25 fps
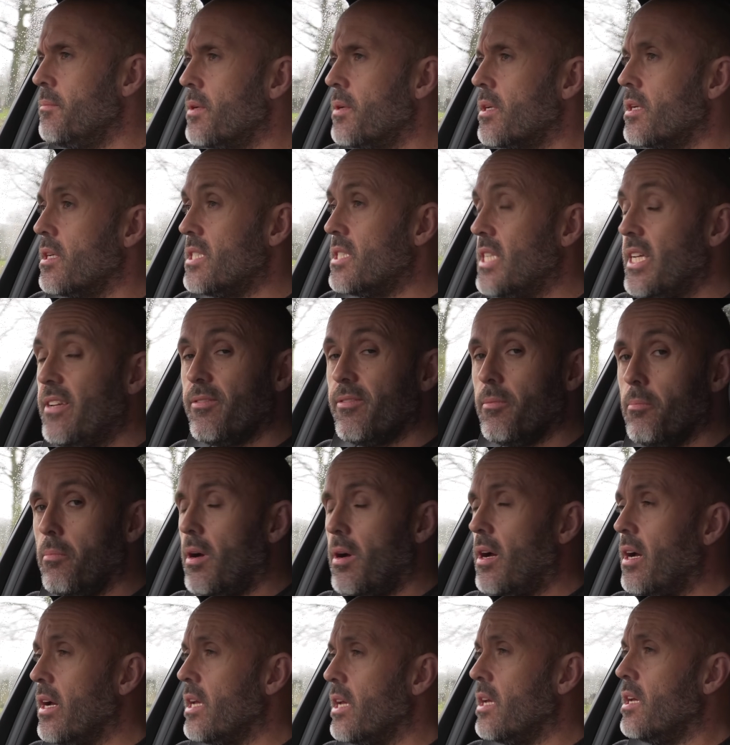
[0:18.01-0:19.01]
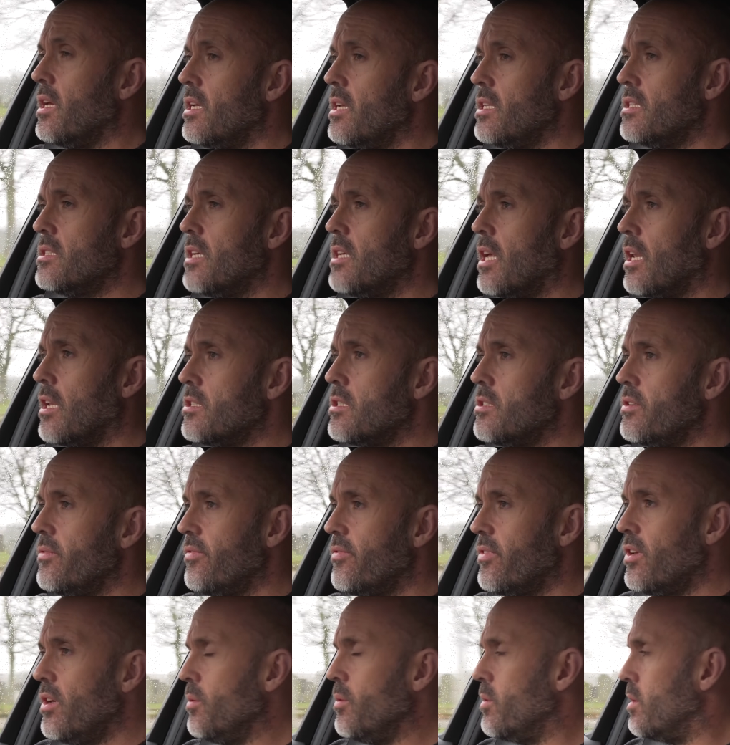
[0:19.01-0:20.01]
because even my intelligent
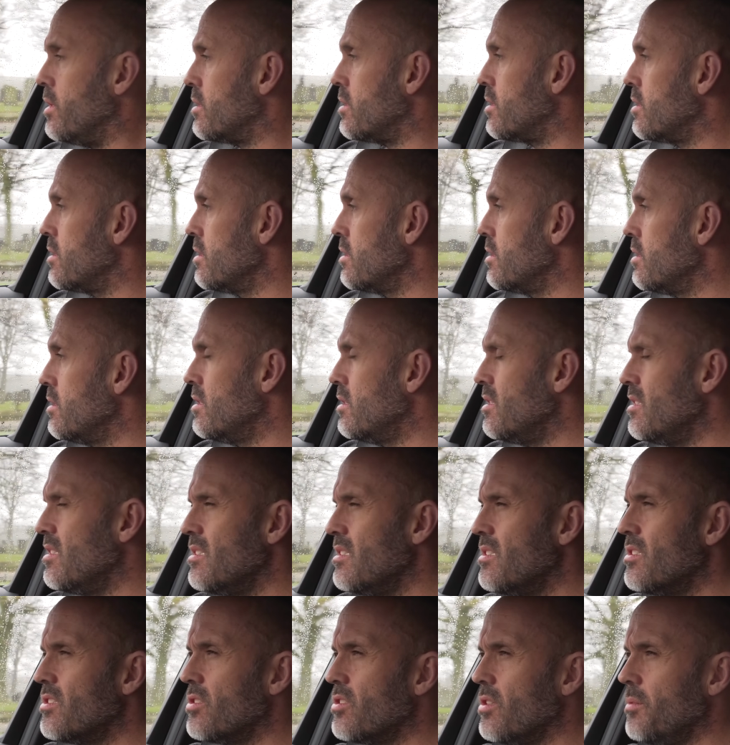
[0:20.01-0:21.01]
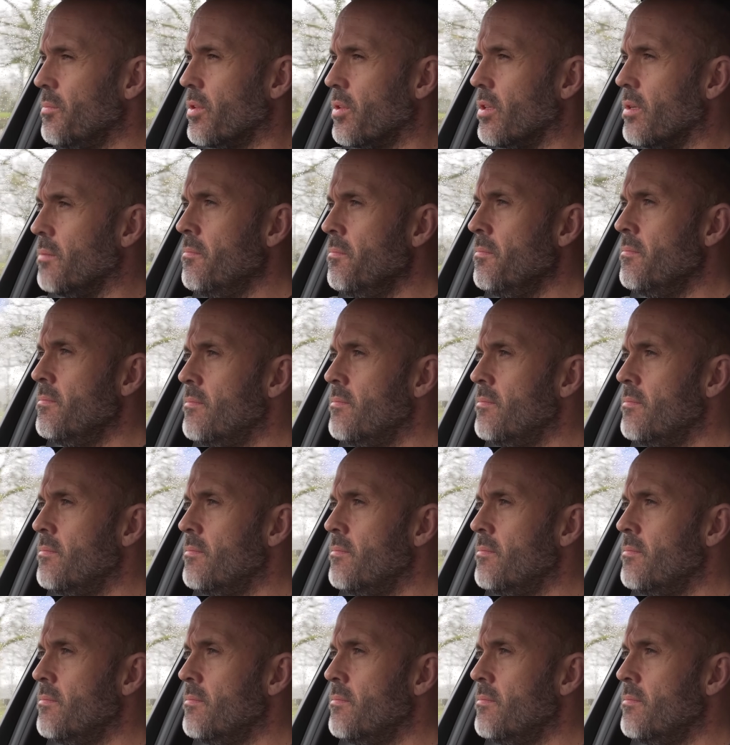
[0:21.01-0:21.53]
viewers, some of them,